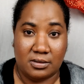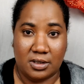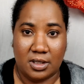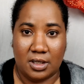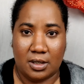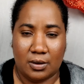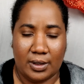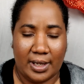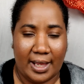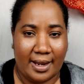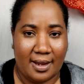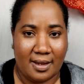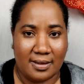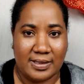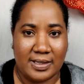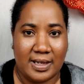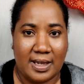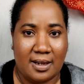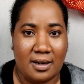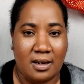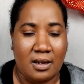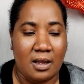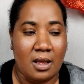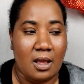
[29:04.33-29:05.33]
you know, like I
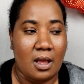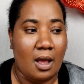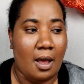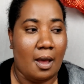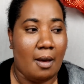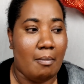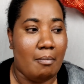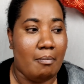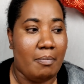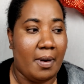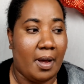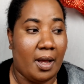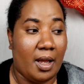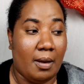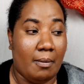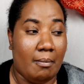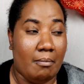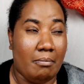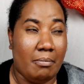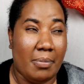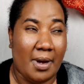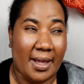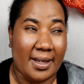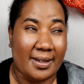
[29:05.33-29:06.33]
said,
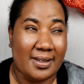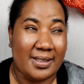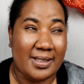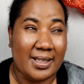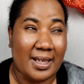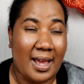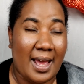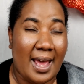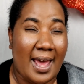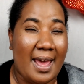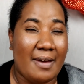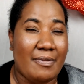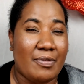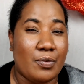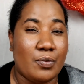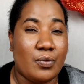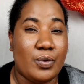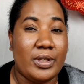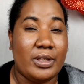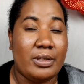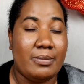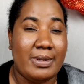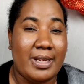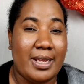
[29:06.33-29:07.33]
but I haven't
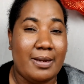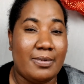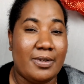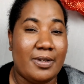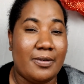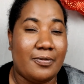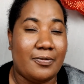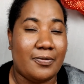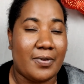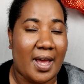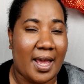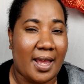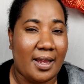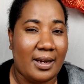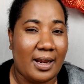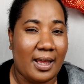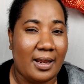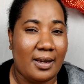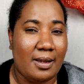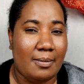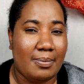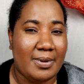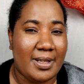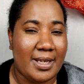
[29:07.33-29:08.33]
really been able to find
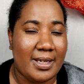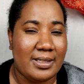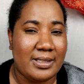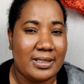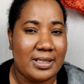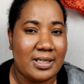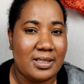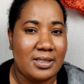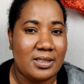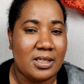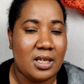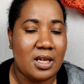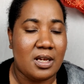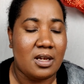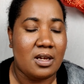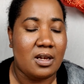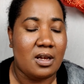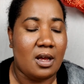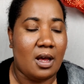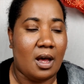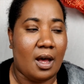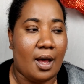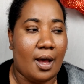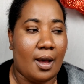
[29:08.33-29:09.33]
any places.
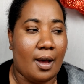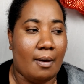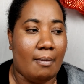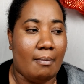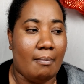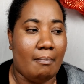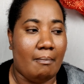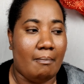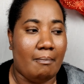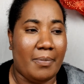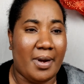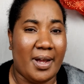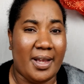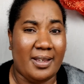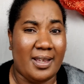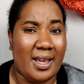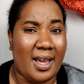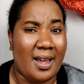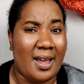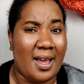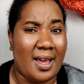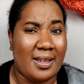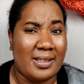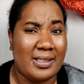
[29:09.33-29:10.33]
But
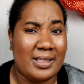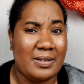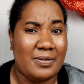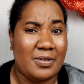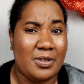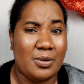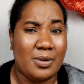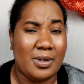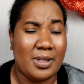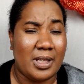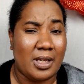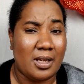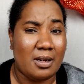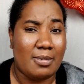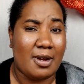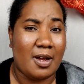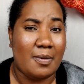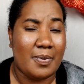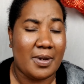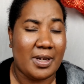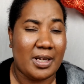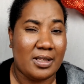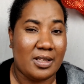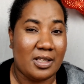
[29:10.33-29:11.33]
yeah, guys, if you were thinking
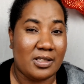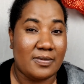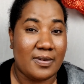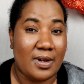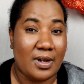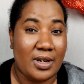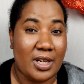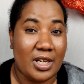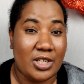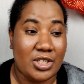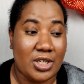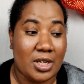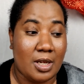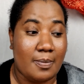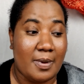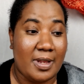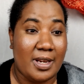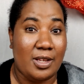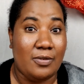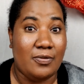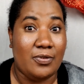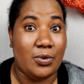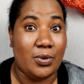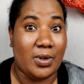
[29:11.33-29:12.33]
about picking this foundation up and
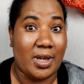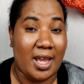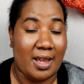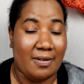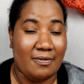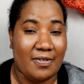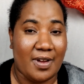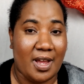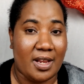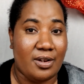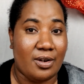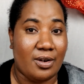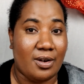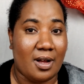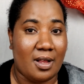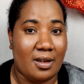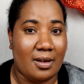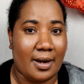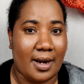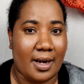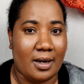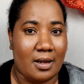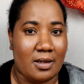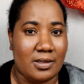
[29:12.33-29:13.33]
if you can't find your
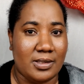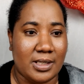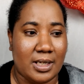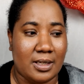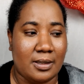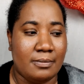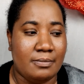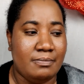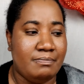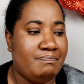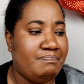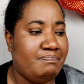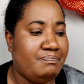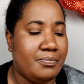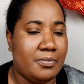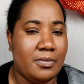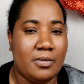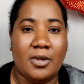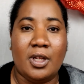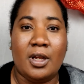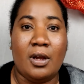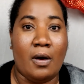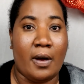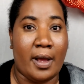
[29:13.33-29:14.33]
color at Ulta,
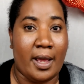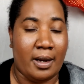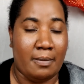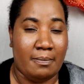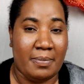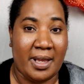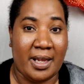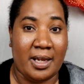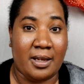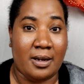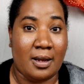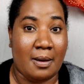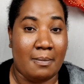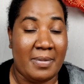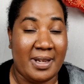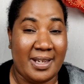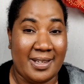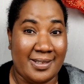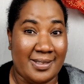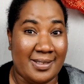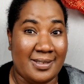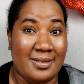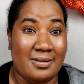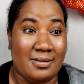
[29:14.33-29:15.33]
go ahead and pick it up
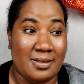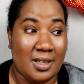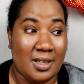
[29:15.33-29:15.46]
because